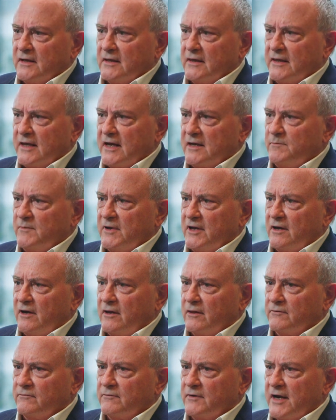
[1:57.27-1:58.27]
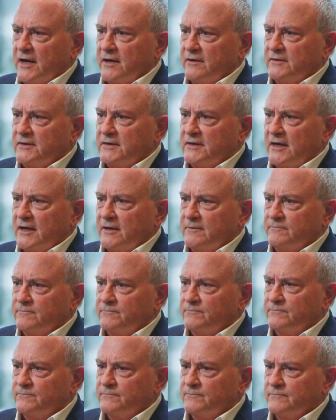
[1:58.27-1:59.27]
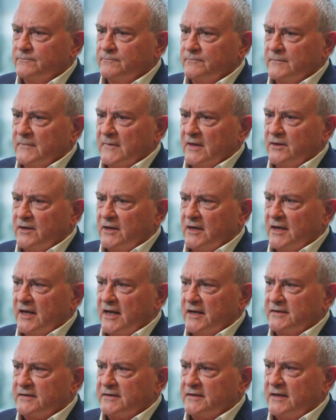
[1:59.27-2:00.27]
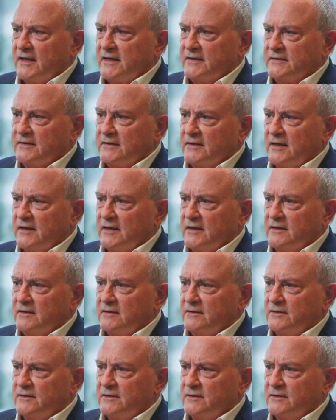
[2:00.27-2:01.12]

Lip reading: led me all around the United States. And then in